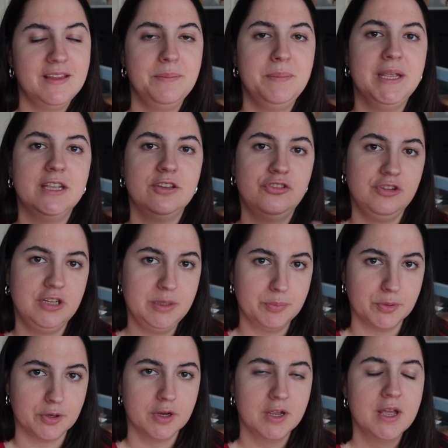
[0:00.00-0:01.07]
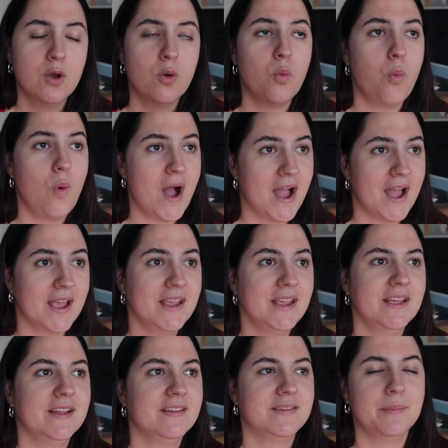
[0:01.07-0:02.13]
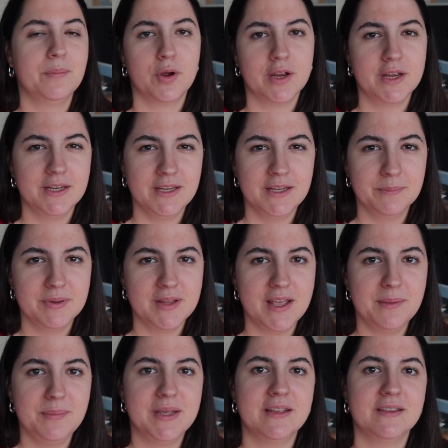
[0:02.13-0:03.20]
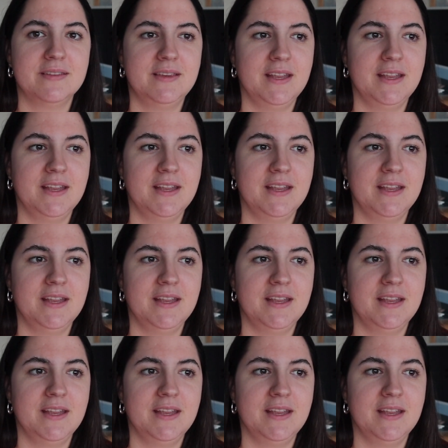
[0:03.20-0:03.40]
they make it cheaper. Why? It's a marketing play because